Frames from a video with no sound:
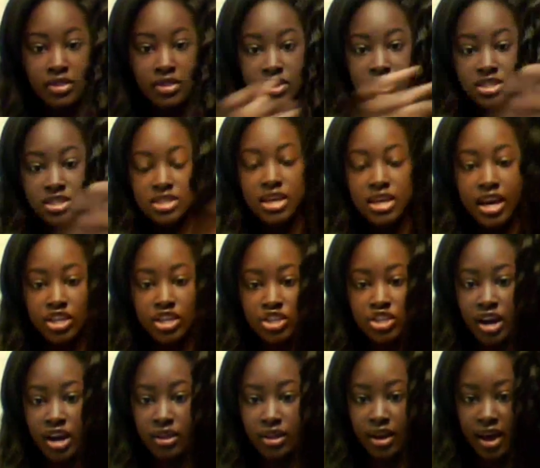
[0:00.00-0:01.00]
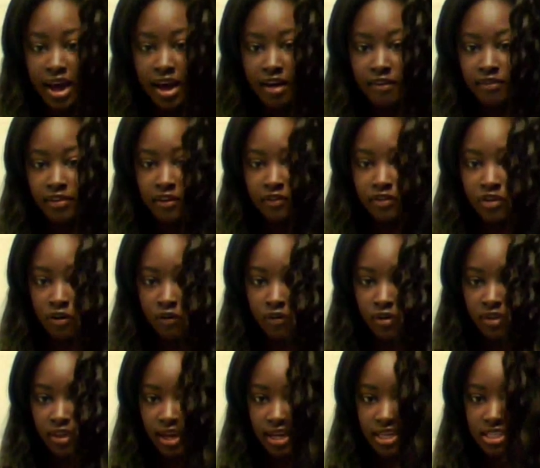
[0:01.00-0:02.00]
This is the extra hair that I have left
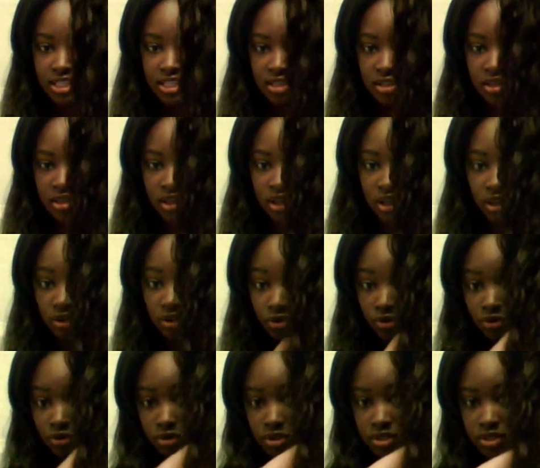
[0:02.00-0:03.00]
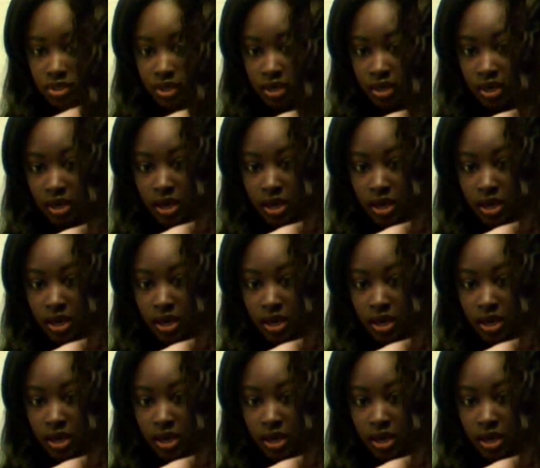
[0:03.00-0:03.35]
over that I didn't use.